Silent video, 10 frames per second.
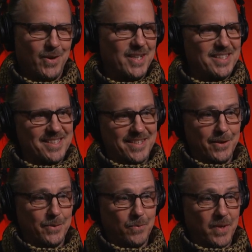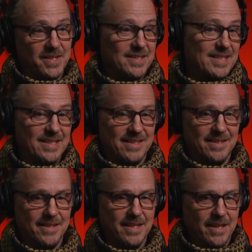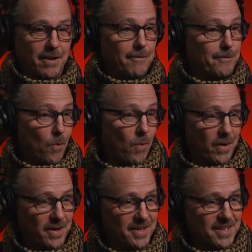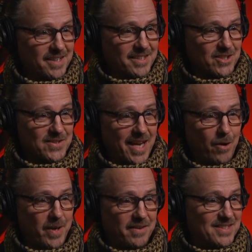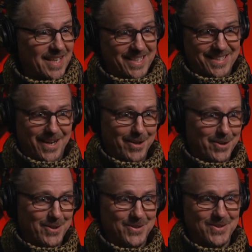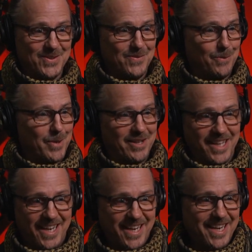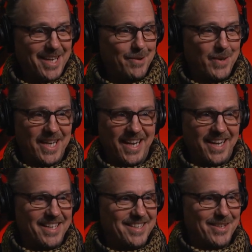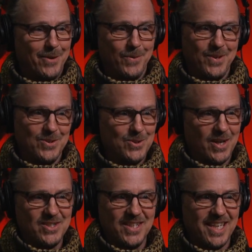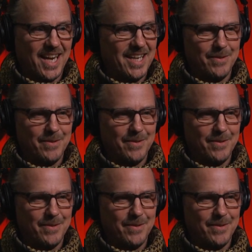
until in season 4, just now we had set designers from LA. We had, you know, construction guy.